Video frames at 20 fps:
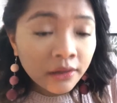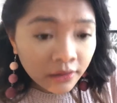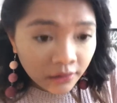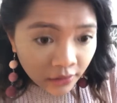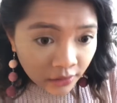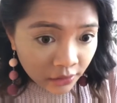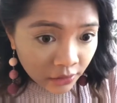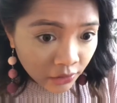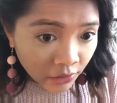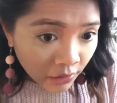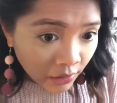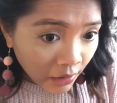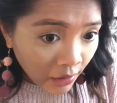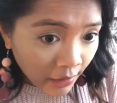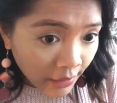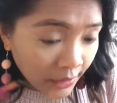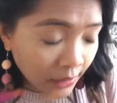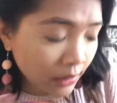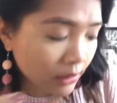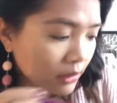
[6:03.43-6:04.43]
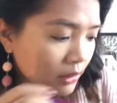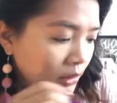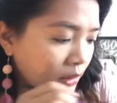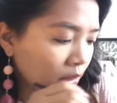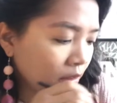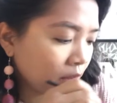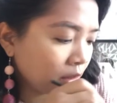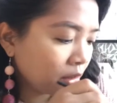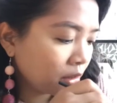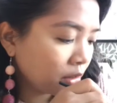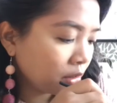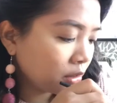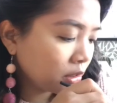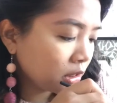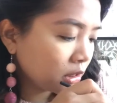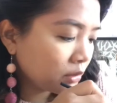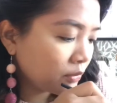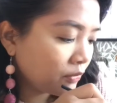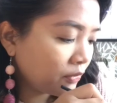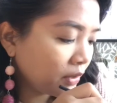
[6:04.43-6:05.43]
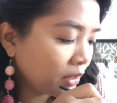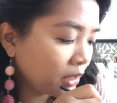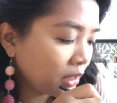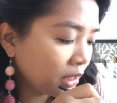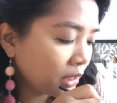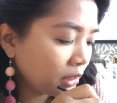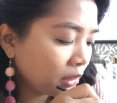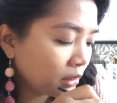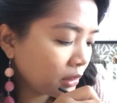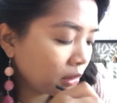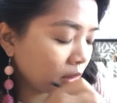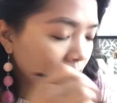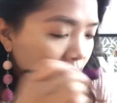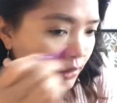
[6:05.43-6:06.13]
that you like, just fill in